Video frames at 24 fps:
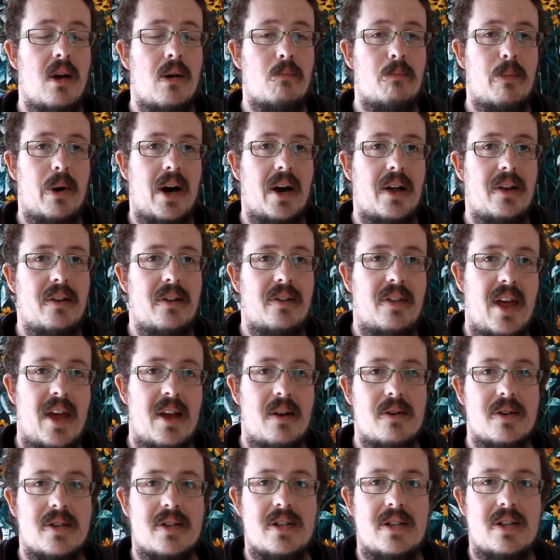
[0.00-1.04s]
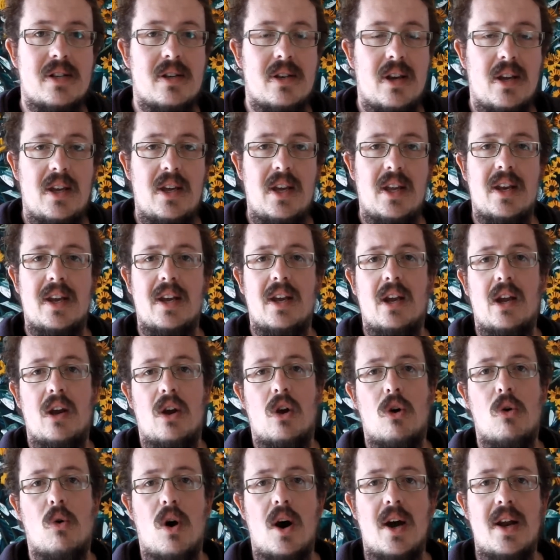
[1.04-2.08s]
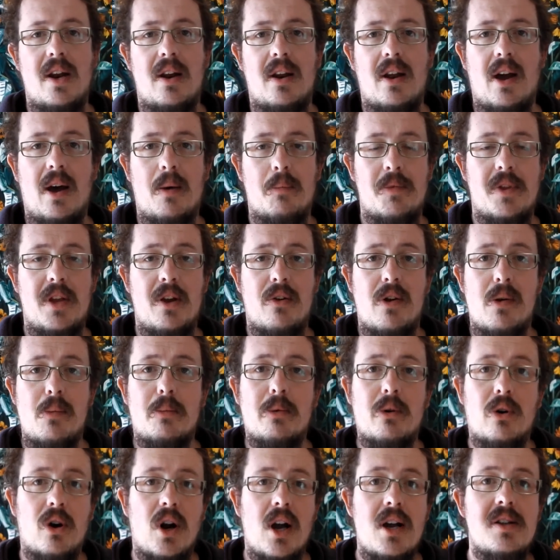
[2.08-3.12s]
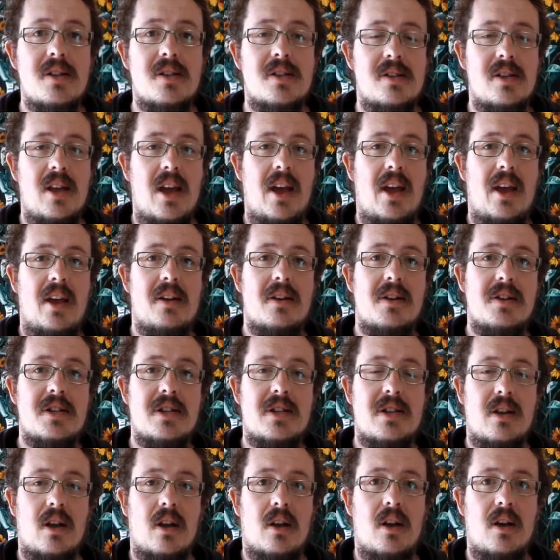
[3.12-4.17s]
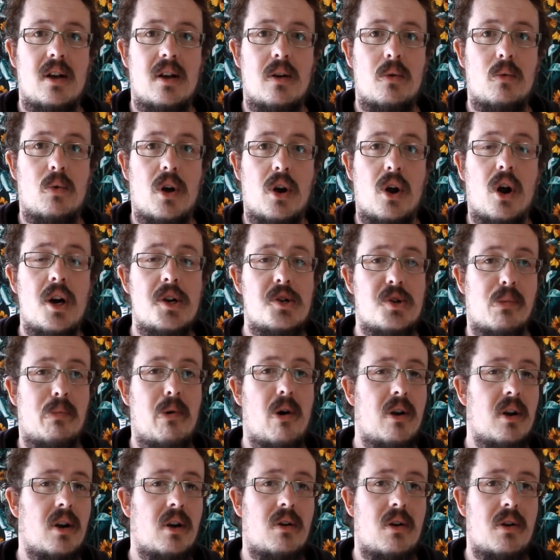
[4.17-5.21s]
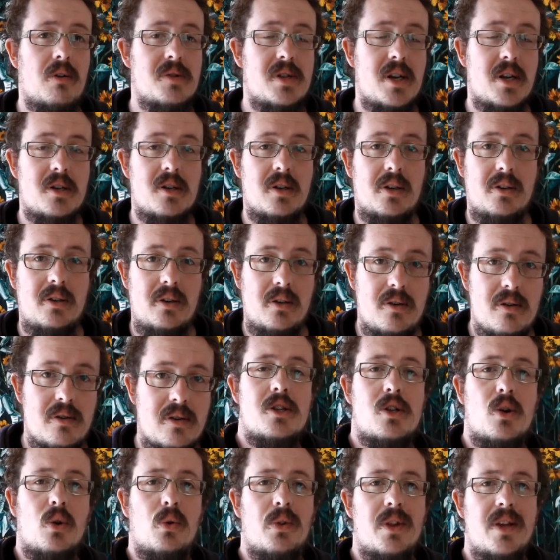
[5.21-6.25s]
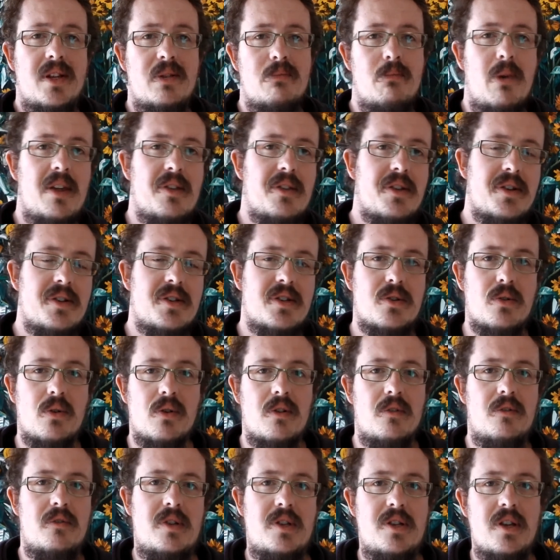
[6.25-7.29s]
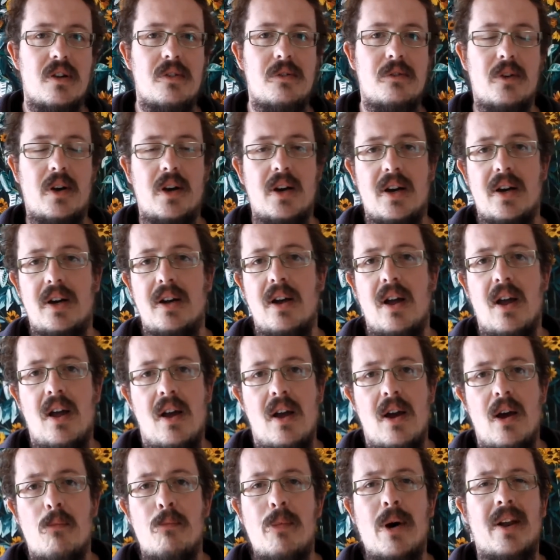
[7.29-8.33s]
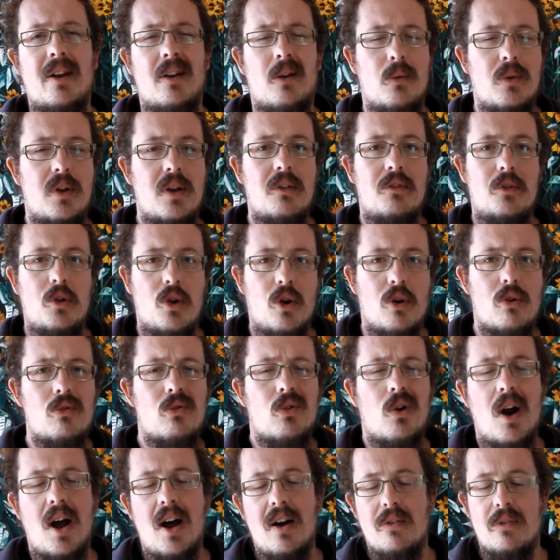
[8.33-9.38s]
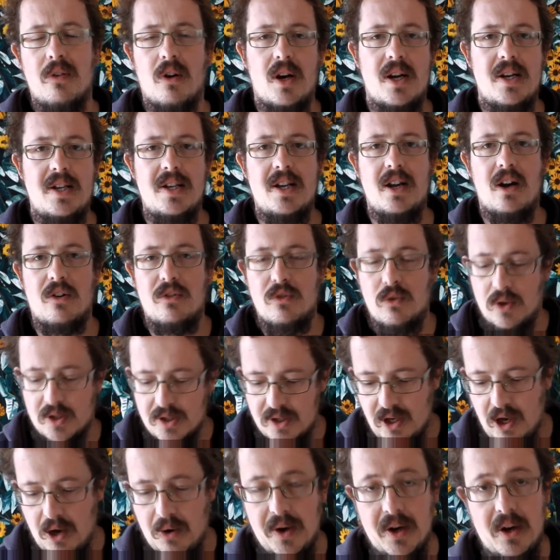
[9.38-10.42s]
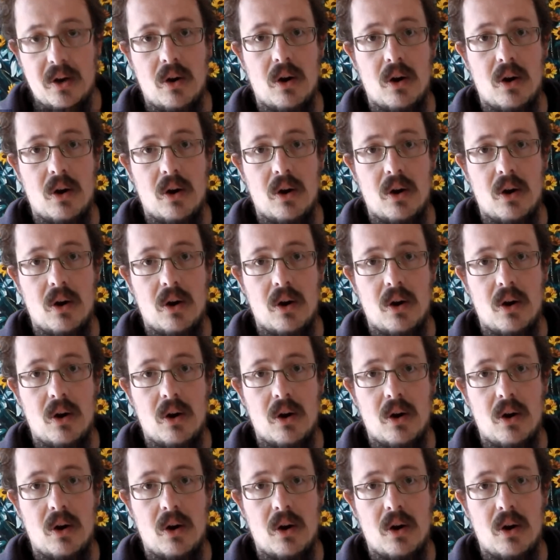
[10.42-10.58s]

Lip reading: but that's getting quite up there in price, and it's what hydroponic growers actually use. So all these methods sort of differ, but it'll give you a rough idea of what's going